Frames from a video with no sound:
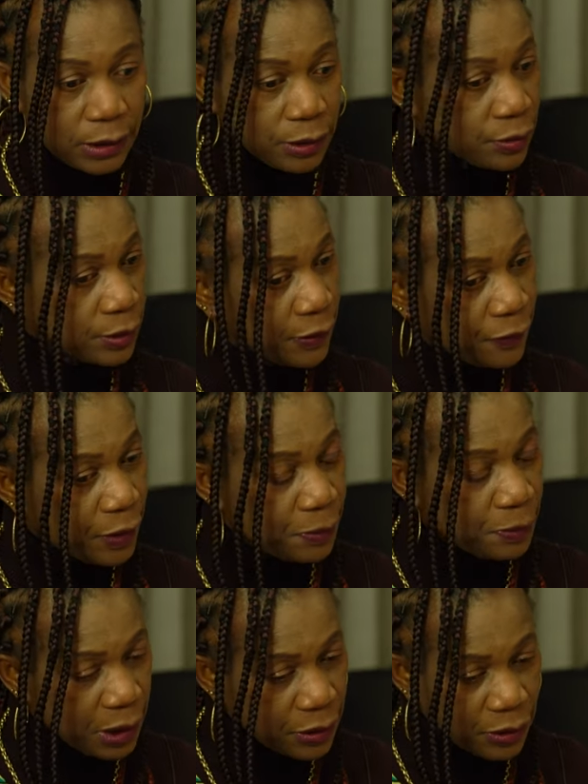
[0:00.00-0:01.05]
two
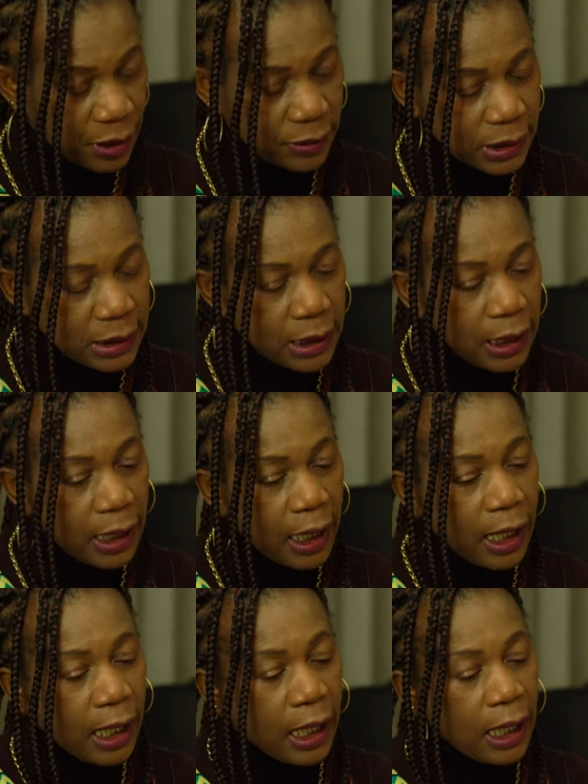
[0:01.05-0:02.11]
different backgrounds.
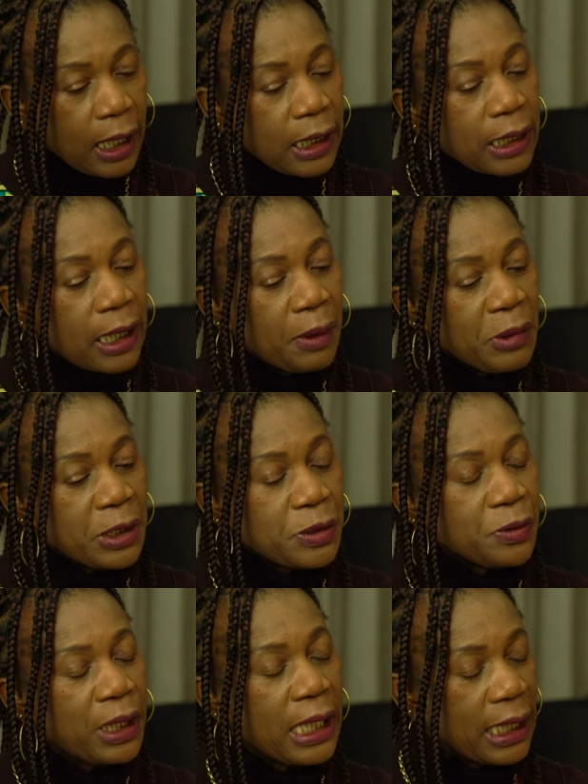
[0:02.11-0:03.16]
And coming
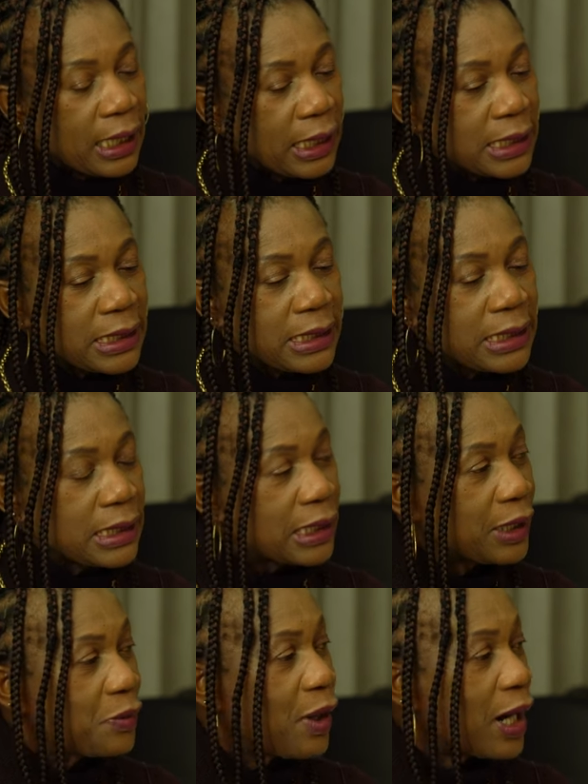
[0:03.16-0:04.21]
together and sitting in